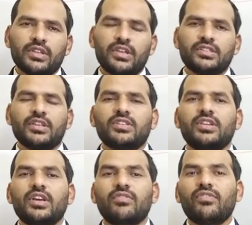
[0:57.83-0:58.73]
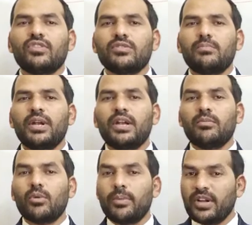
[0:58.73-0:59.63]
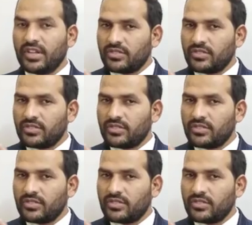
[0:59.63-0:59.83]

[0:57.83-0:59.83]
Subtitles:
This shear force bending moment